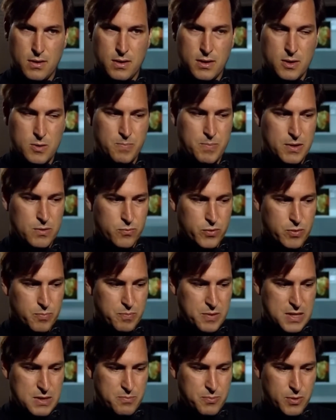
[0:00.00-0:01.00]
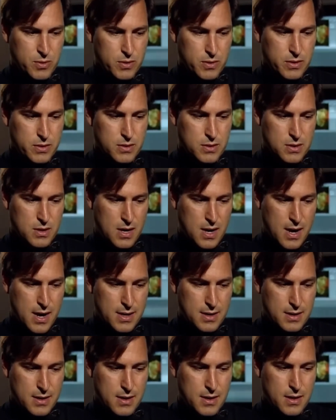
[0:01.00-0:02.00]
It's been with people
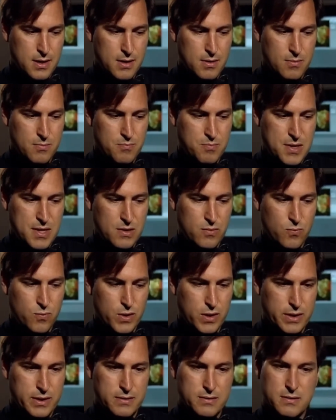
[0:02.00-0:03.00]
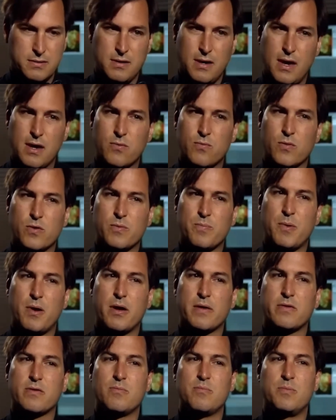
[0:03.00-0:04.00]
not being willing to take
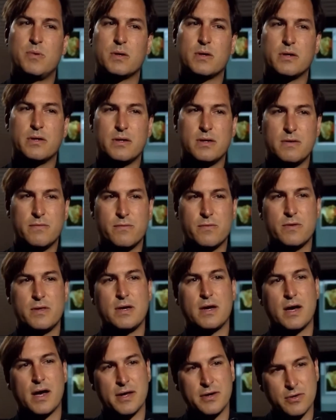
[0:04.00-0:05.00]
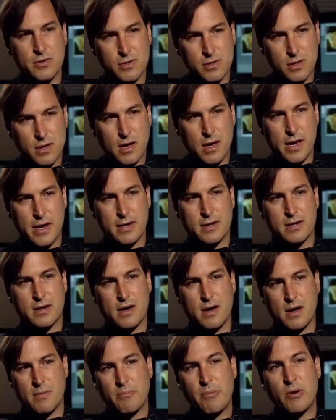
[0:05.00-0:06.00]
responsibility for the underlying
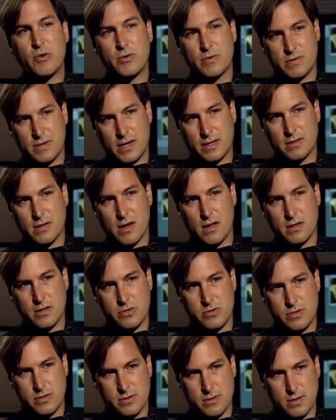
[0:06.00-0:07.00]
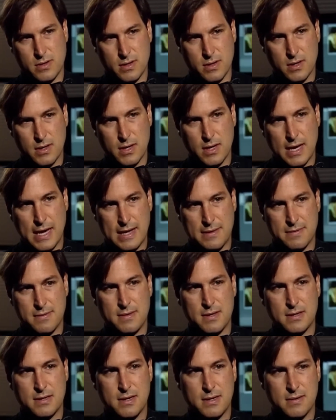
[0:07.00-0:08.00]
component technologies and
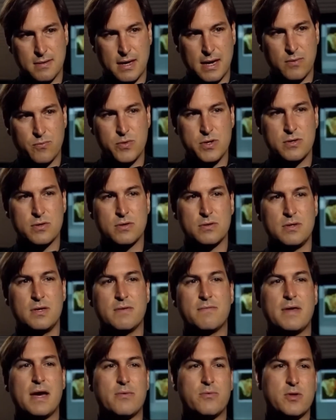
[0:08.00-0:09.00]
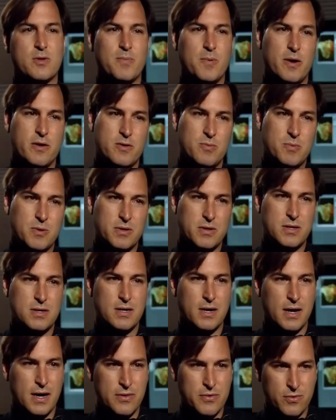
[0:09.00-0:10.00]
thinking that we could give that responsibility
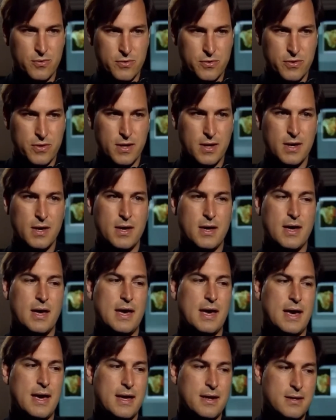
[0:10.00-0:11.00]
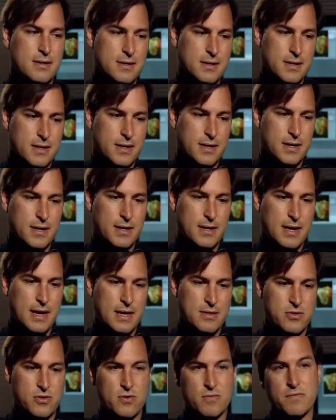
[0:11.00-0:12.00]
to others and, uh,
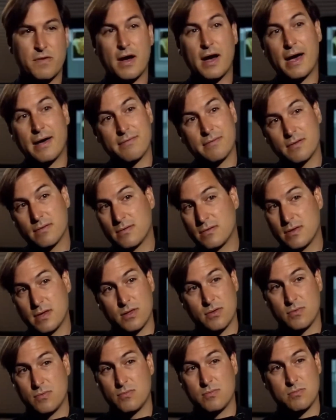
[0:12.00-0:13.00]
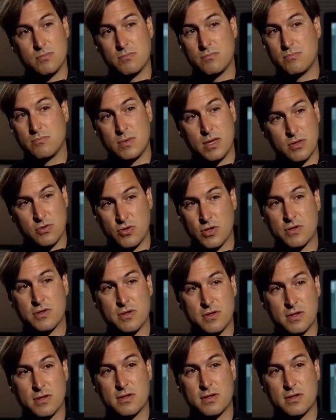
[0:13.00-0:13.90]
and survive in, in, in just as